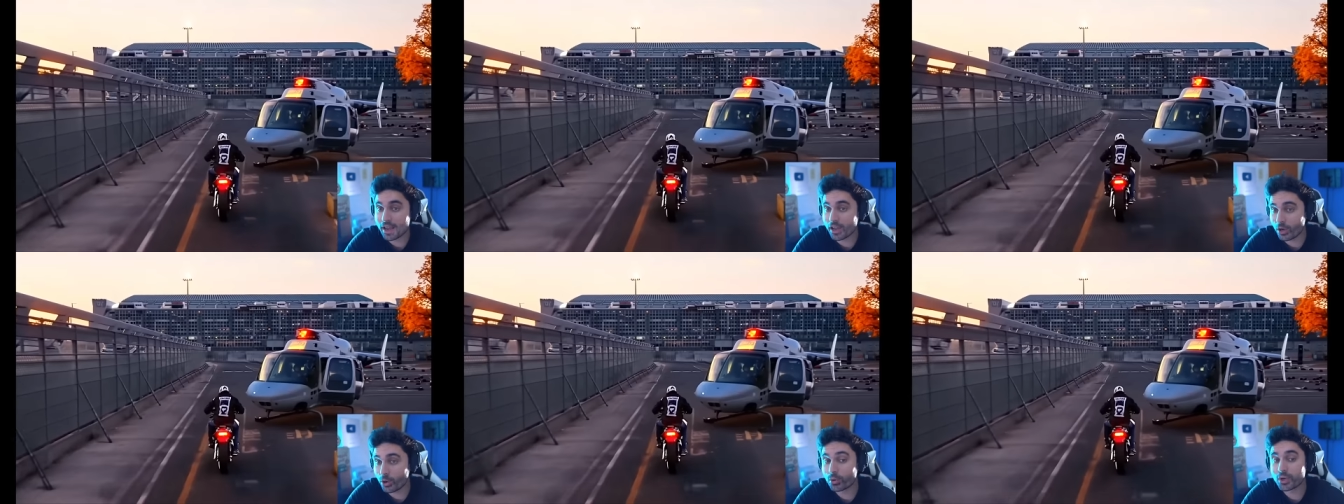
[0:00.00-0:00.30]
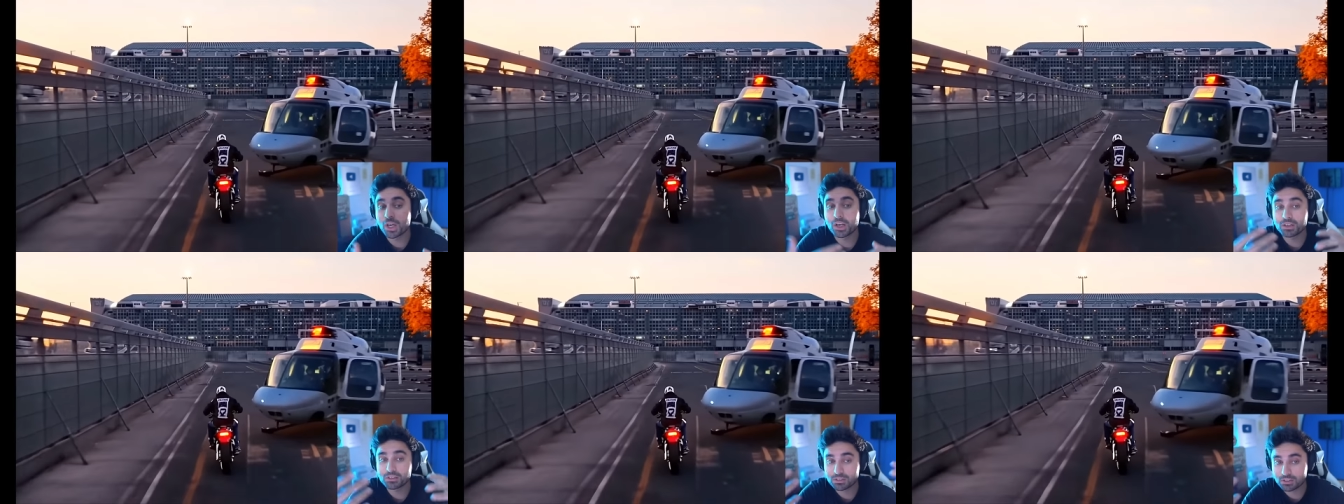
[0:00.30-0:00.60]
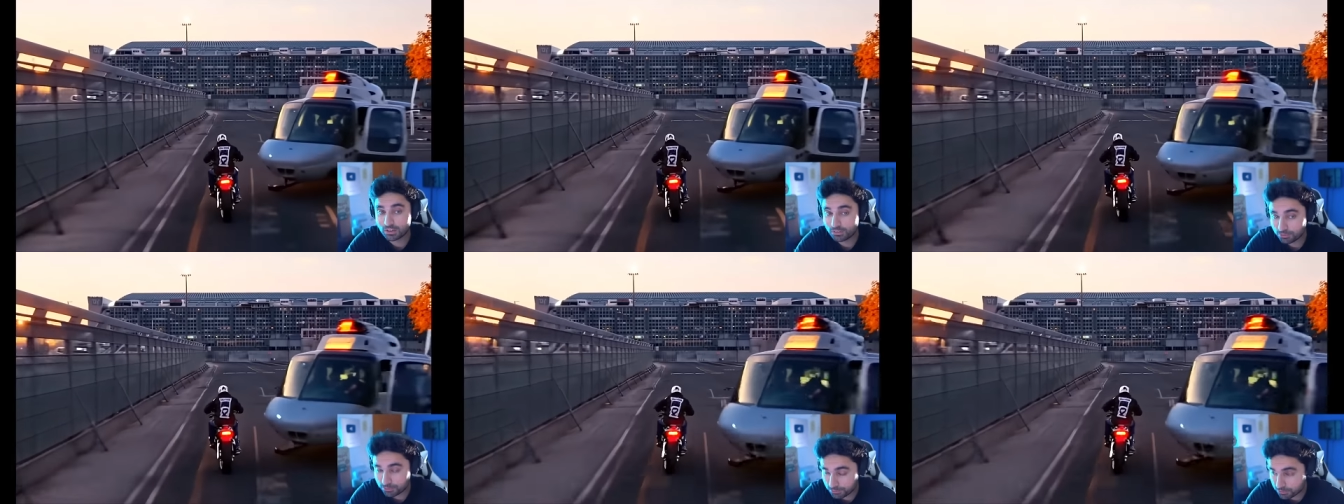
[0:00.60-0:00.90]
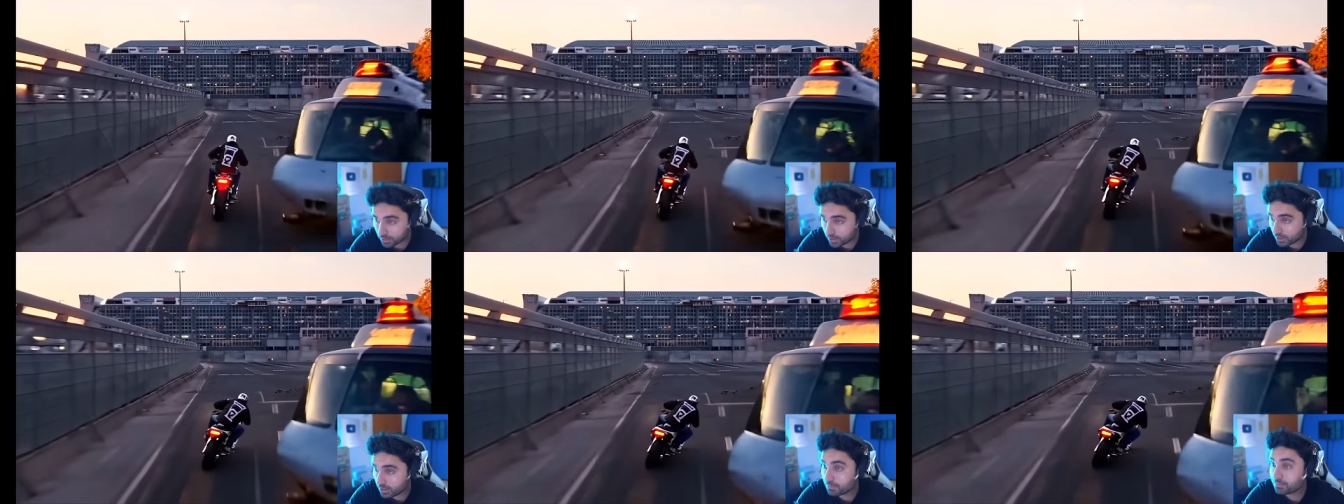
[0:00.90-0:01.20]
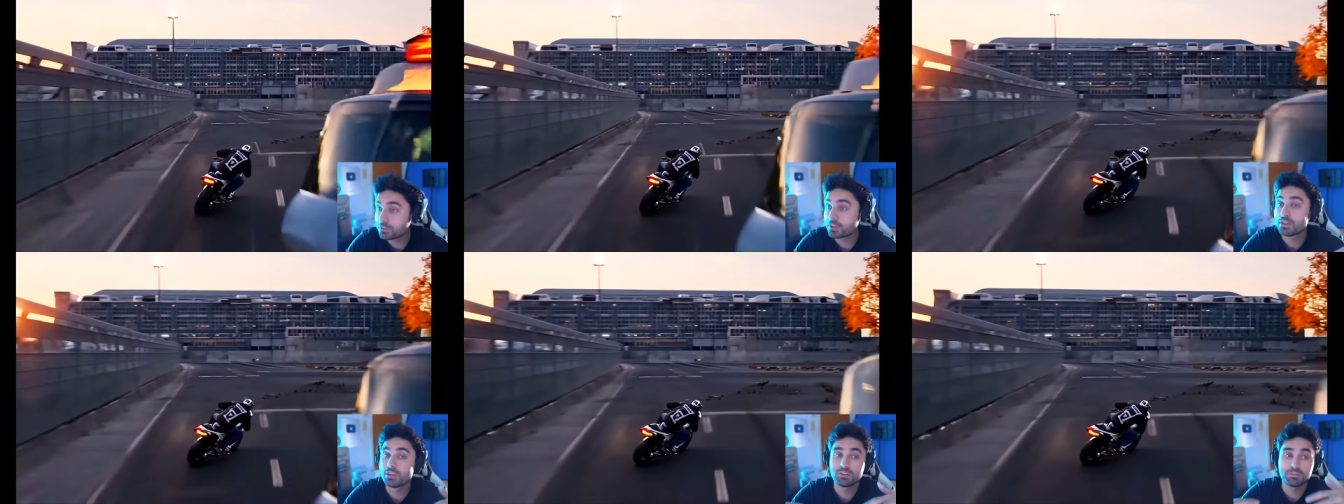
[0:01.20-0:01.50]
now it is
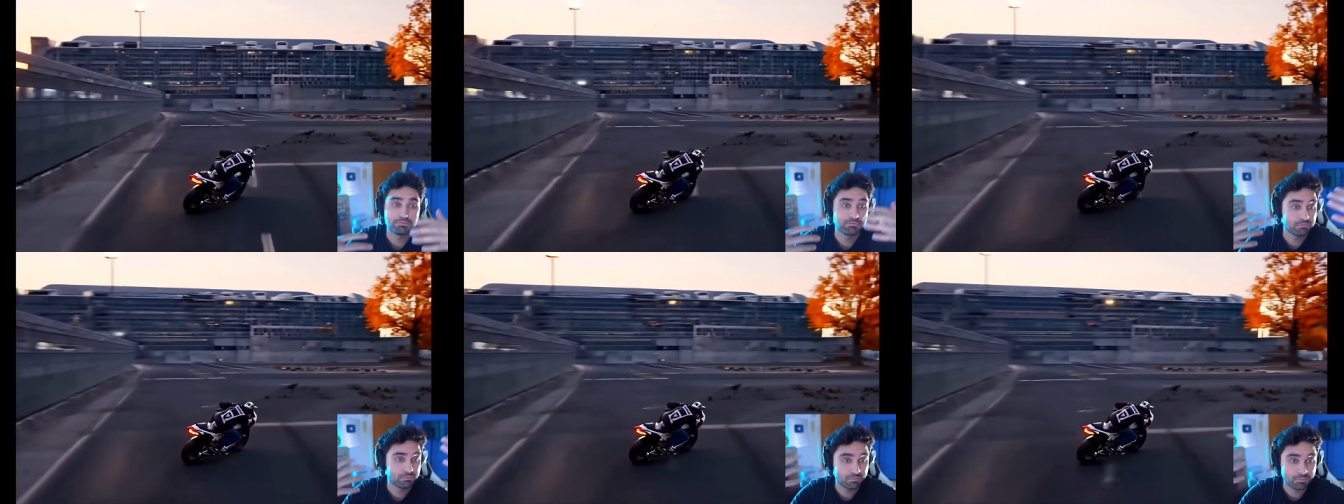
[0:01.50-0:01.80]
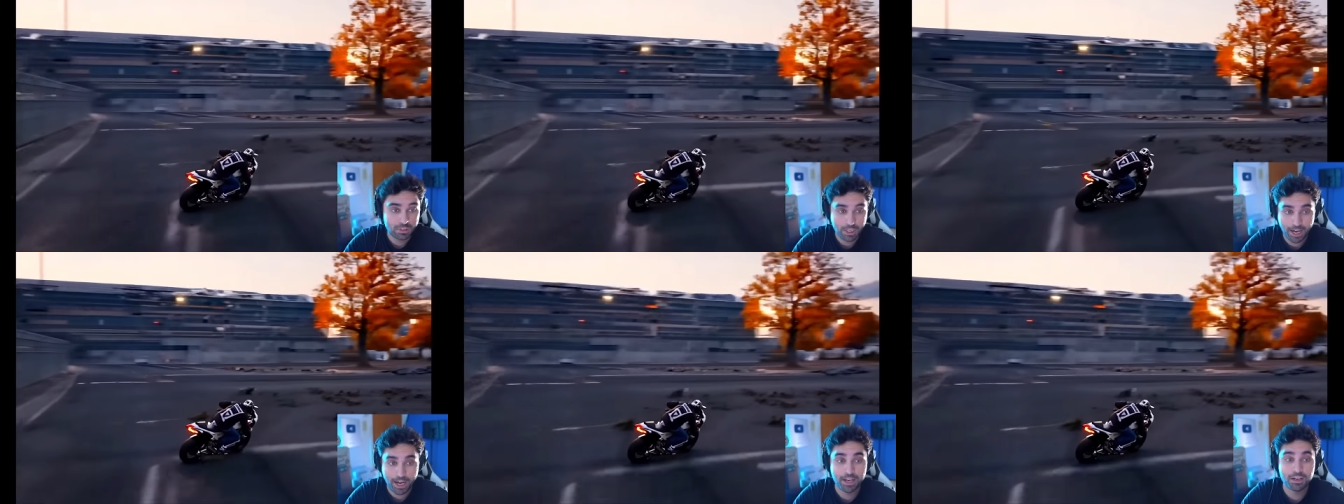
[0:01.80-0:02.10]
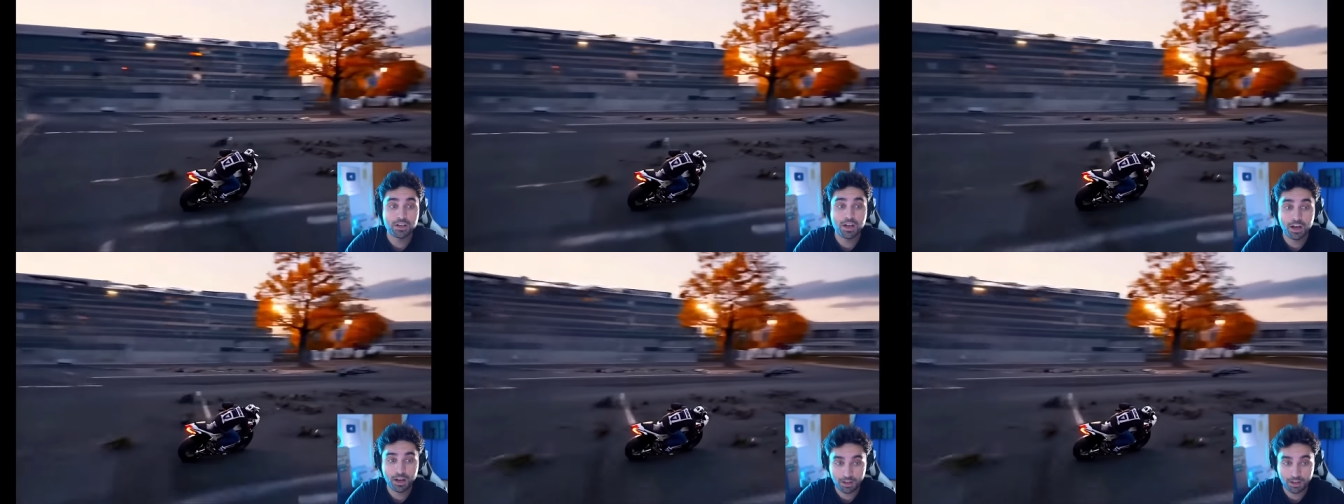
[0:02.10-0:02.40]
confirmed that